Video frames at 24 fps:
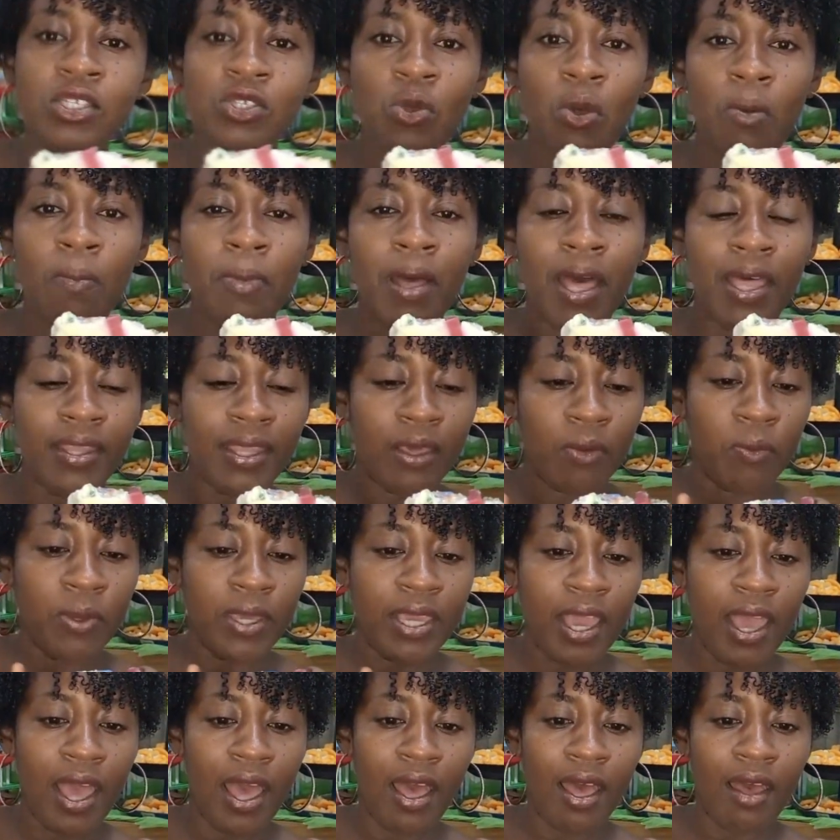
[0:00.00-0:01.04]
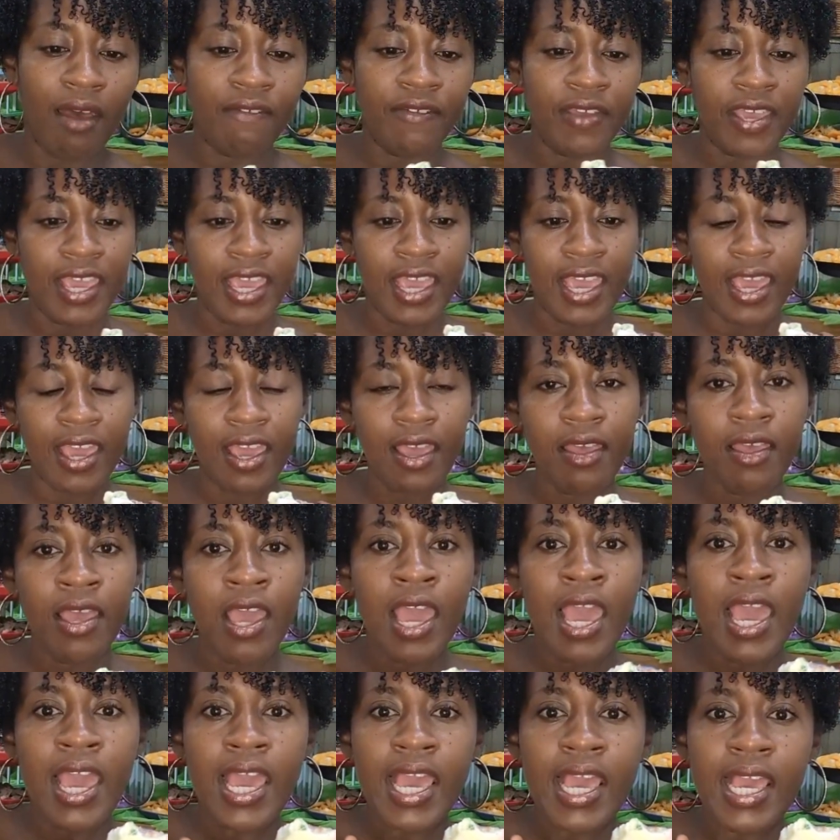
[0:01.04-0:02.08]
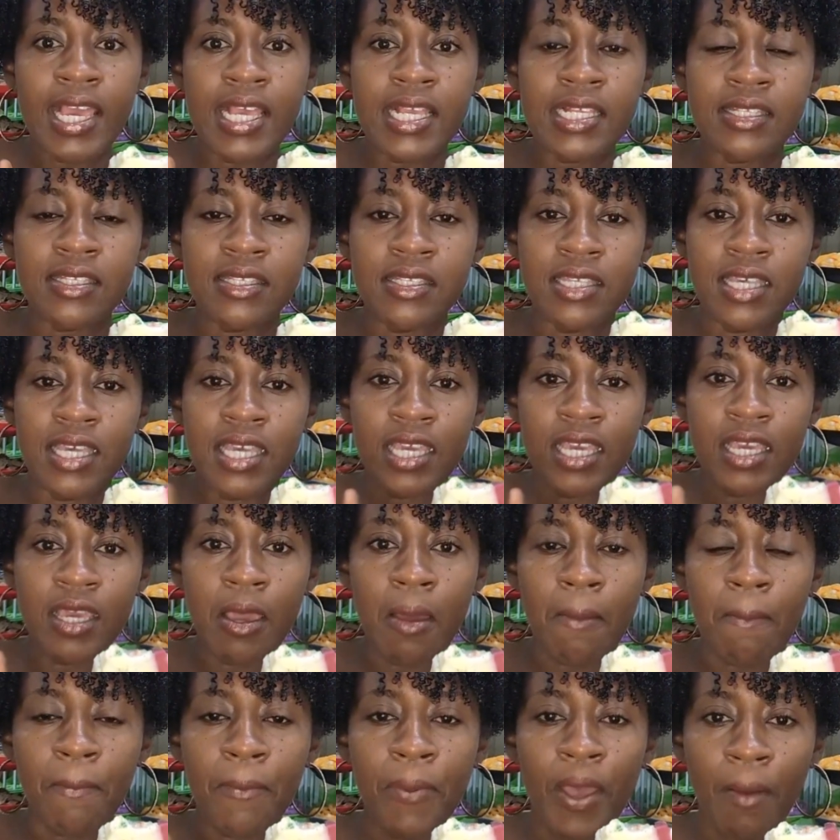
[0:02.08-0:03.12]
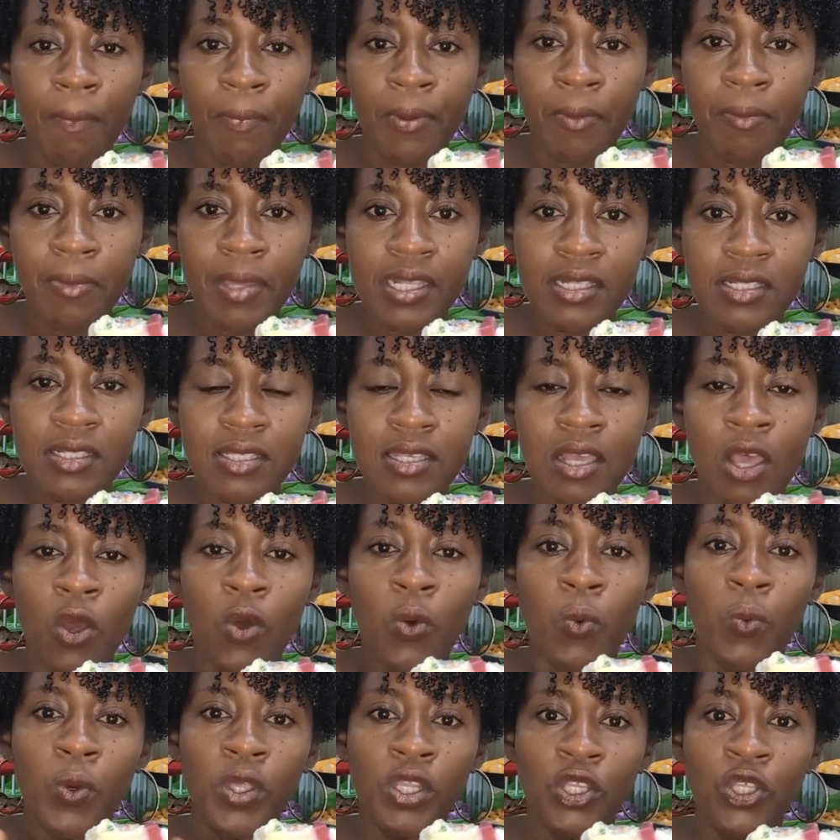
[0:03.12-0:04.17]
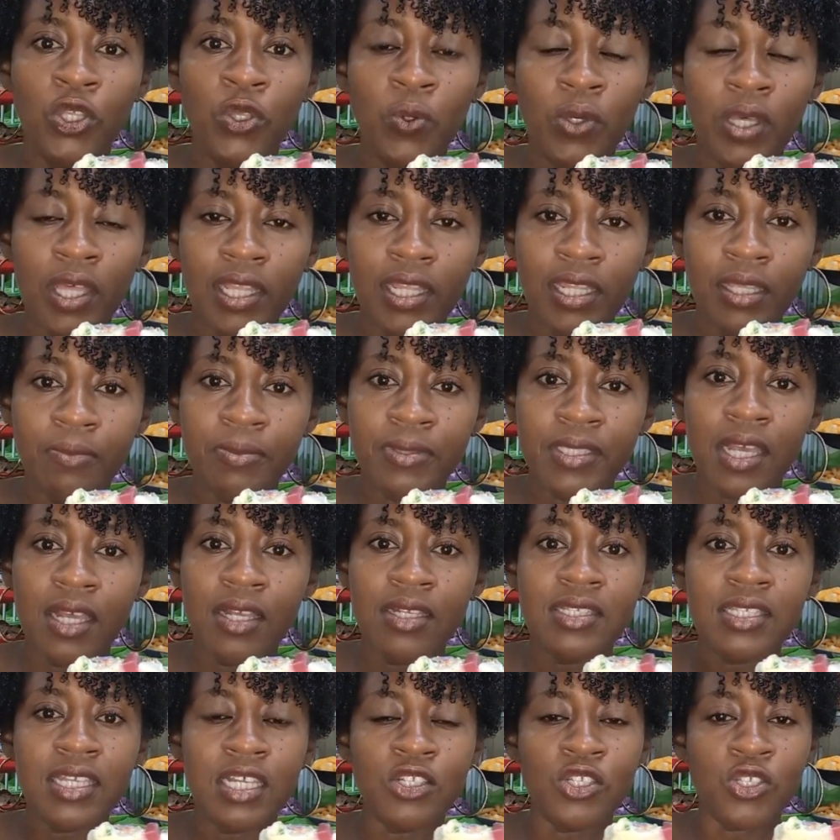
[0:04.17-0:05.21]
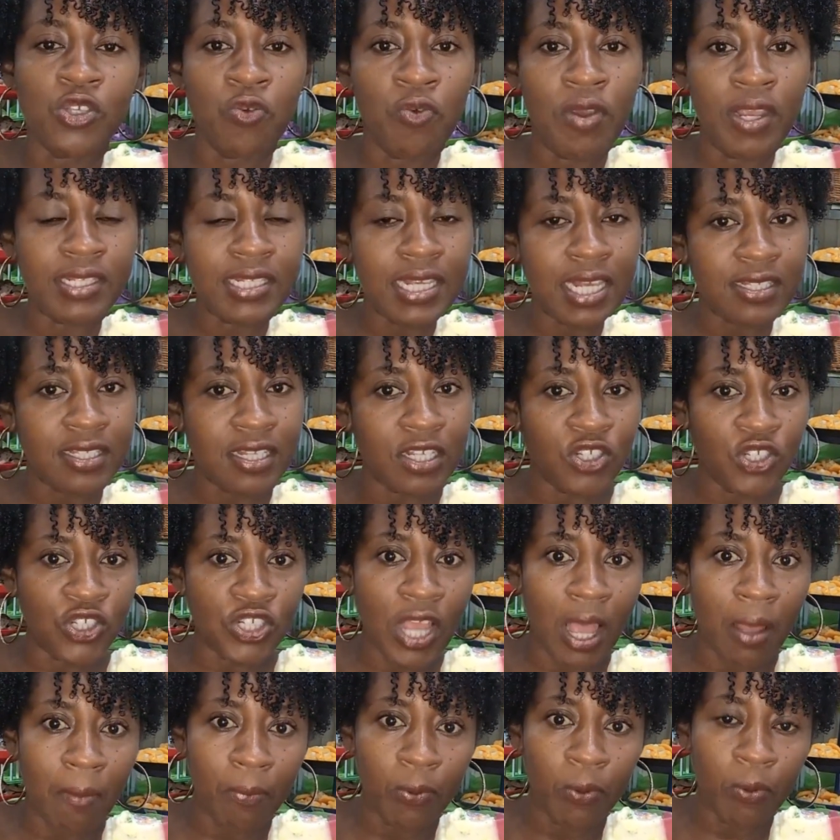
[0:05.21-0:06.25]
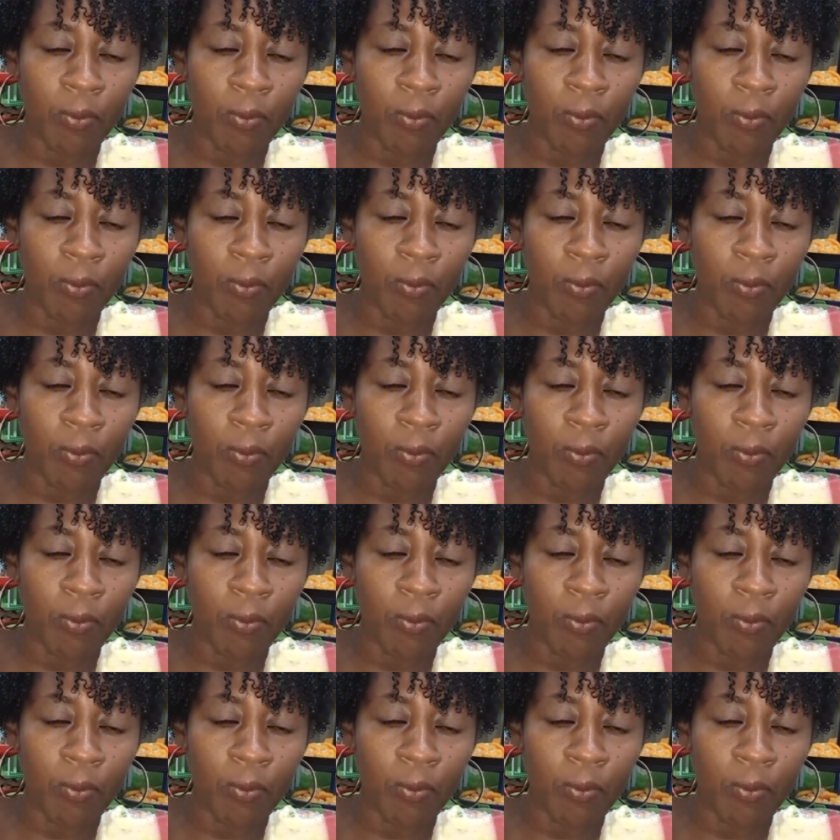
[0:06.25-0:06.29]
soap bar that we have here is the peppermint with eucalyptus. It's great as a shampoo